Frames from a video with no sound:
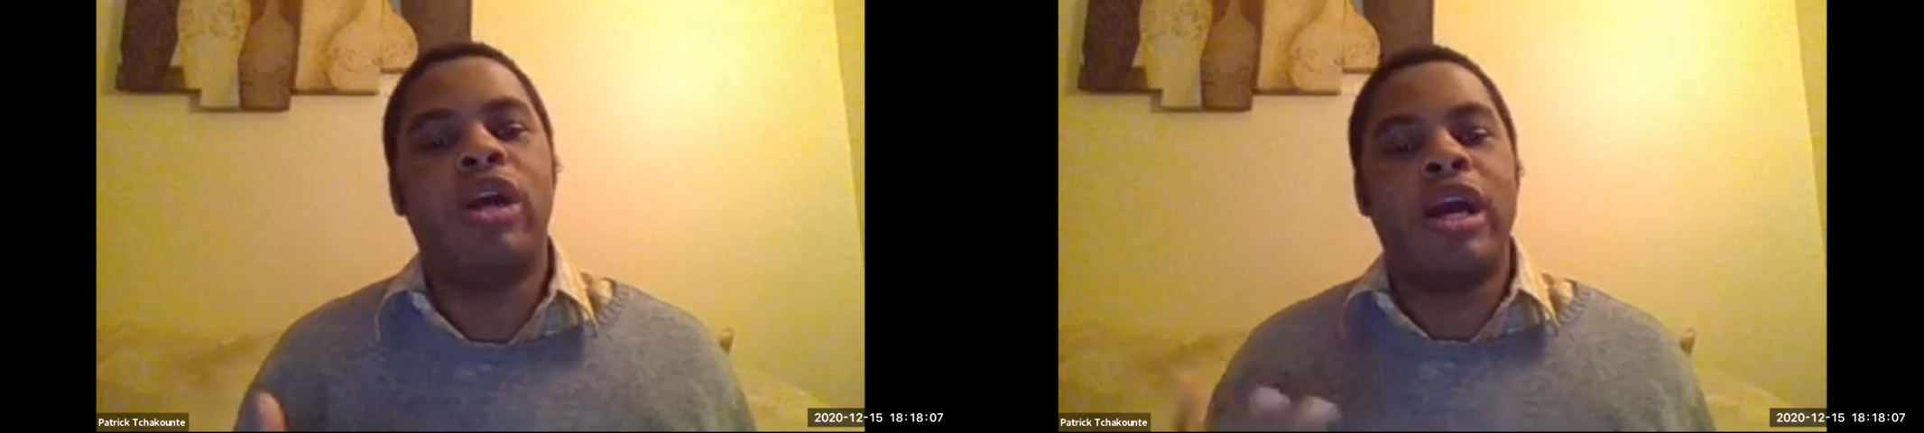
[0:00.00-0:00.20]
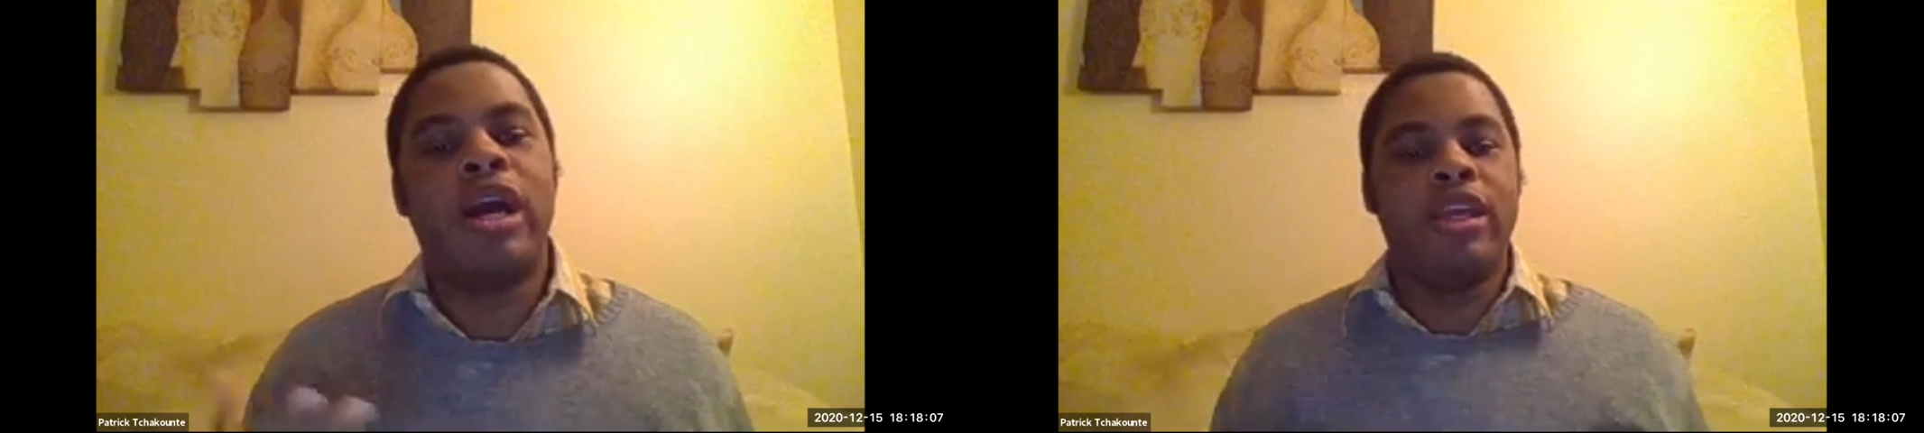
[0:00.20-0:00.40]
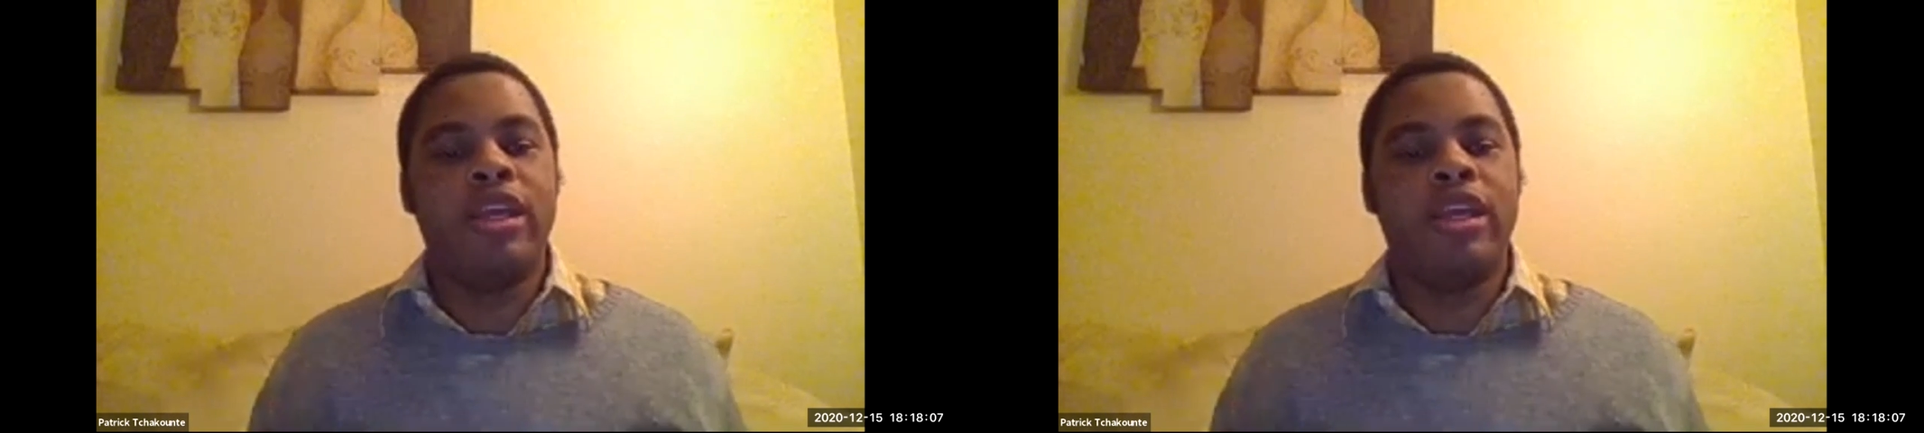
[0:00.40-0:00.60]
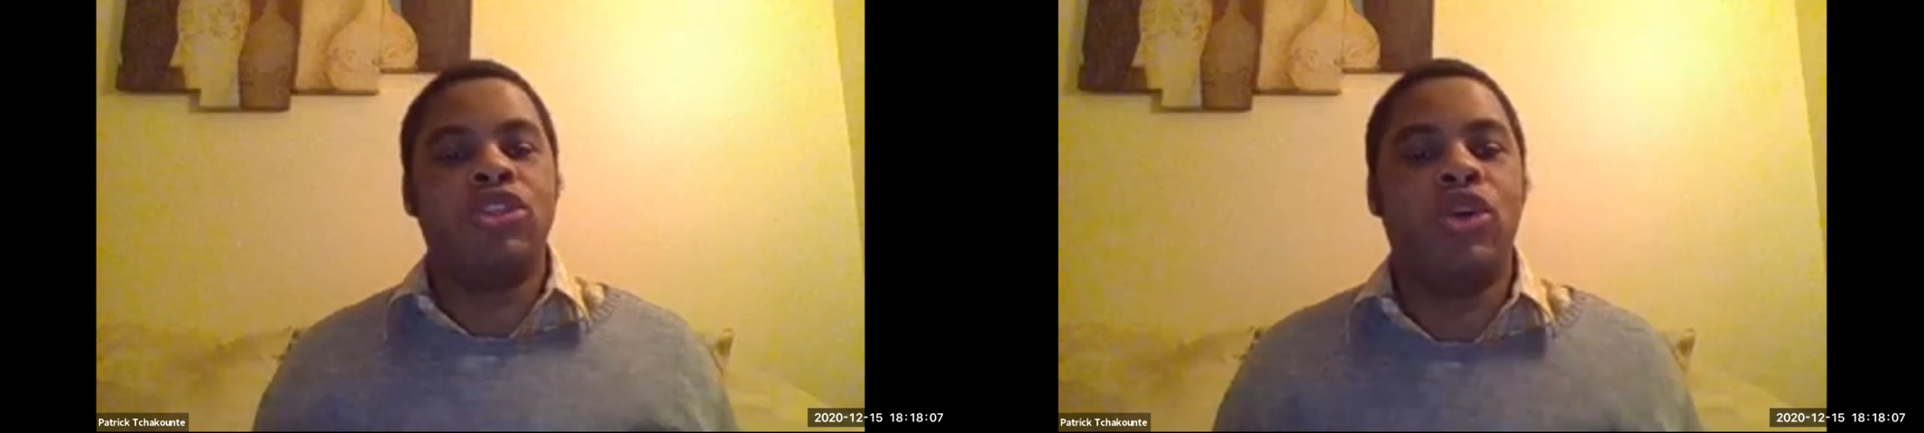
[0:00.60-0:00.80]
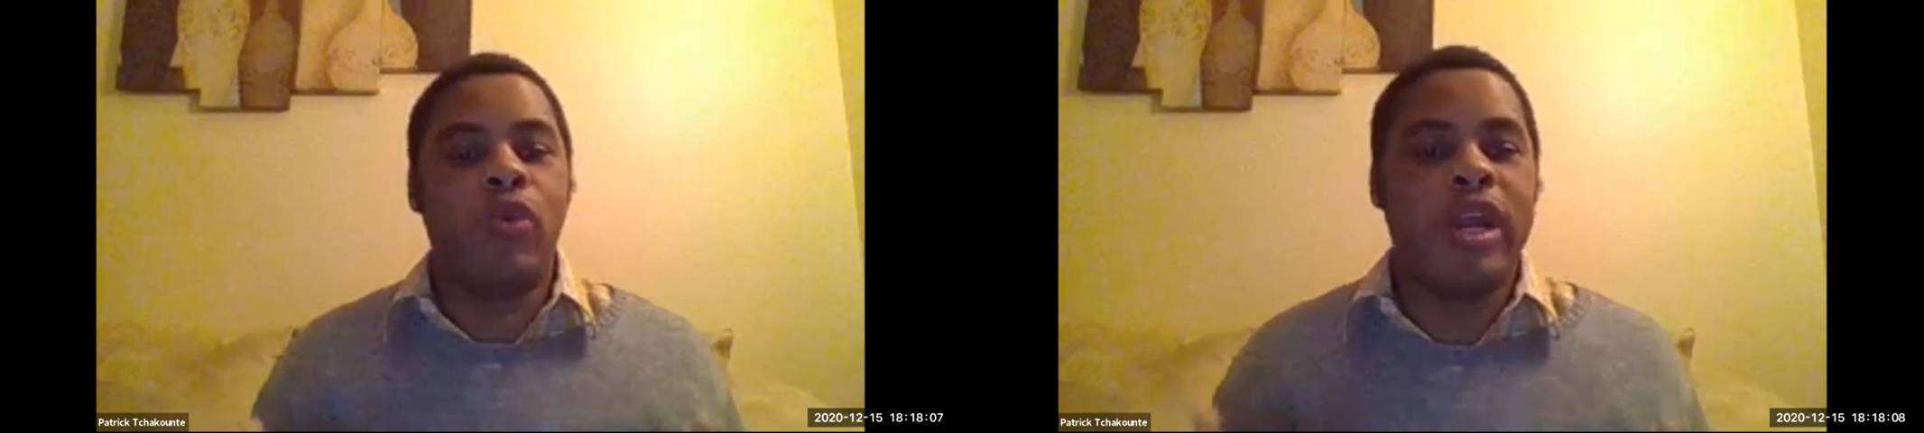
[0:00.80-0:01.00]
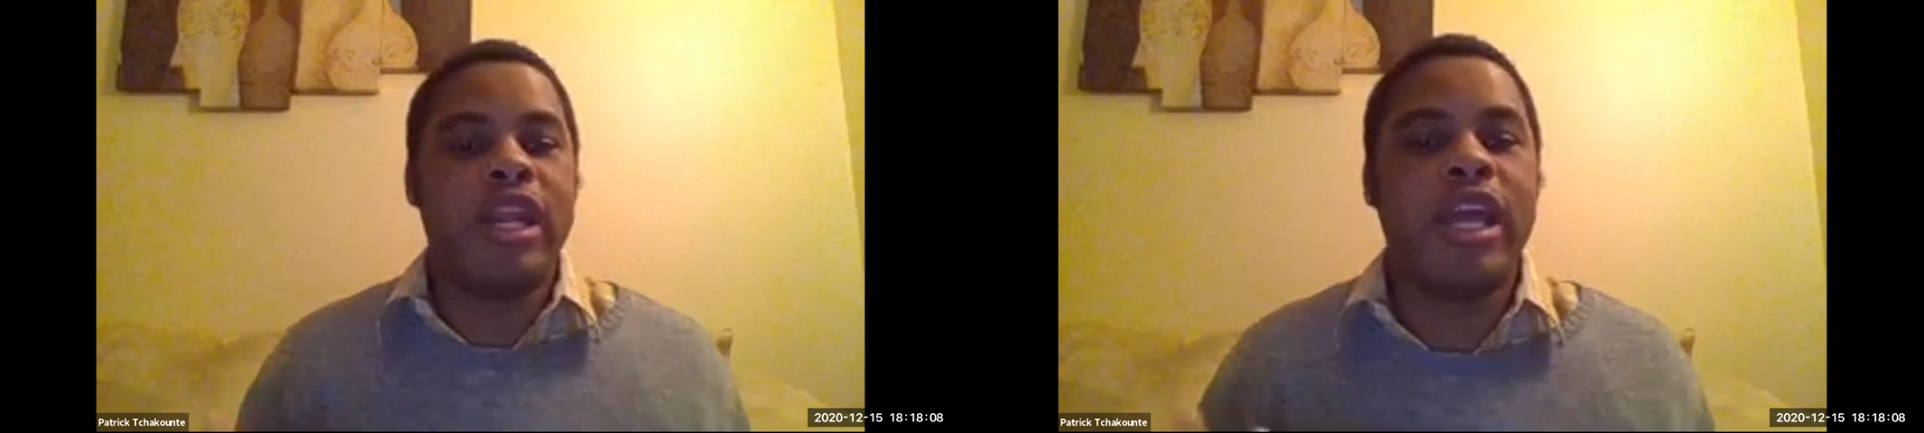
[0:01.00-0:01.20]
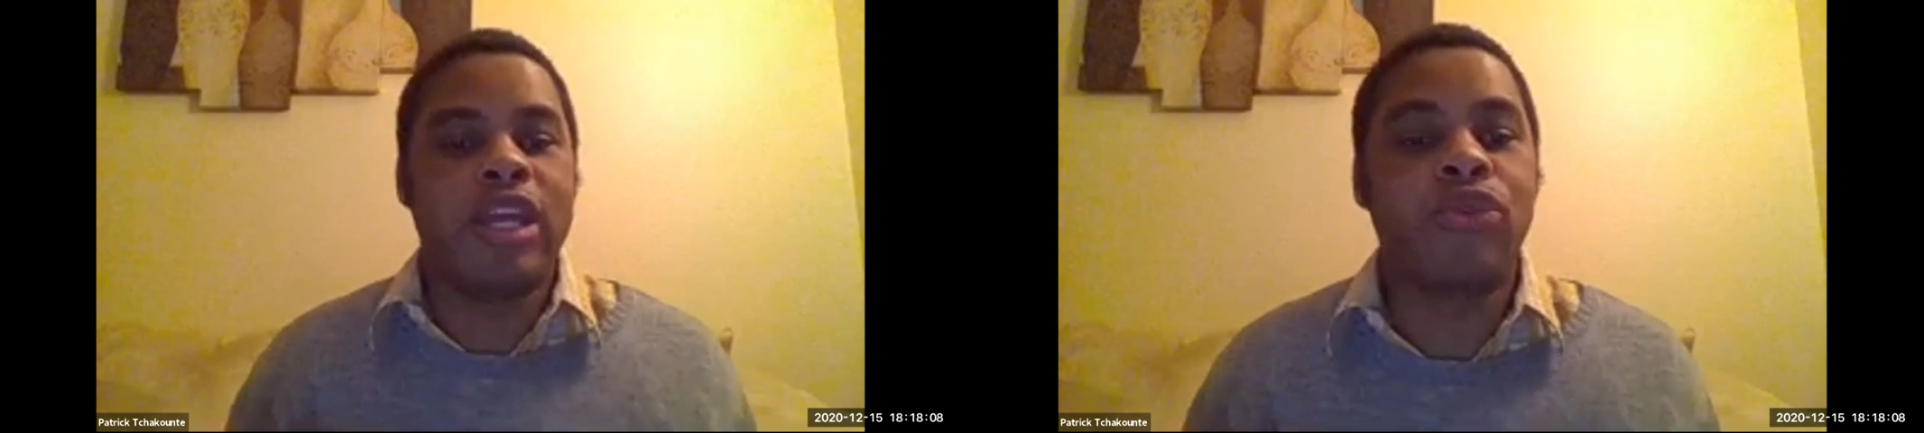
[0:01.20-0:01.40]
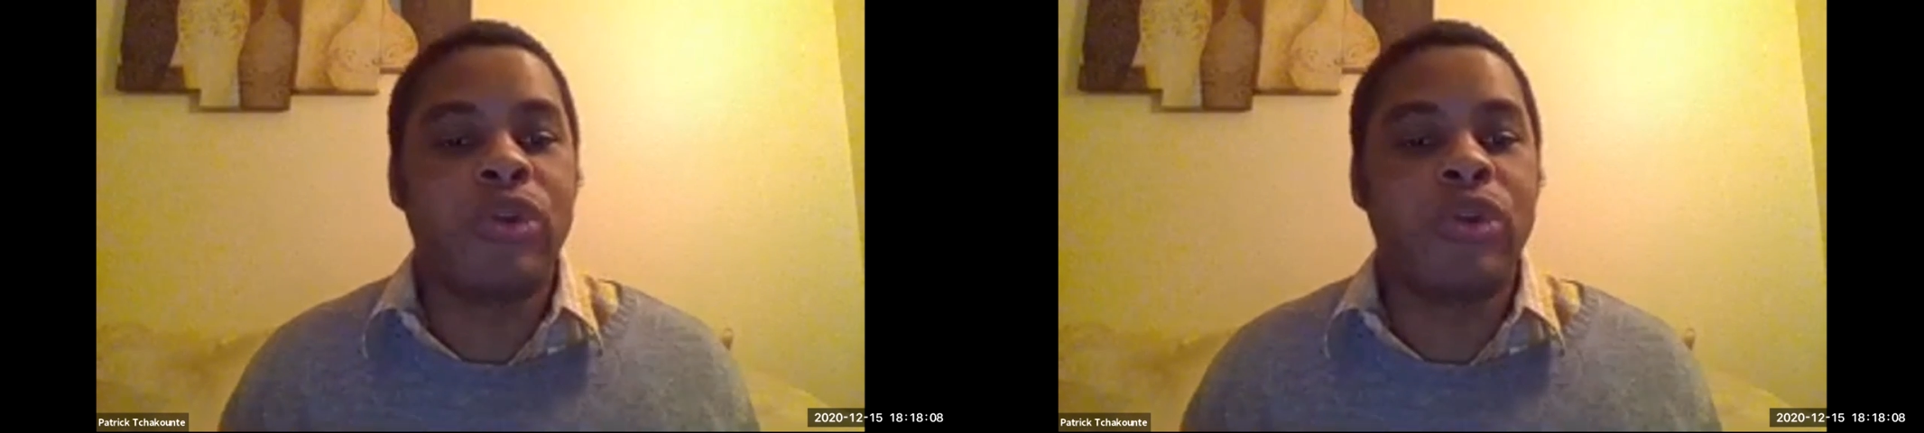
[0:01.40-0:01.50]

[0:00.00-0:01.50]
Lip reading: audience in a way that they can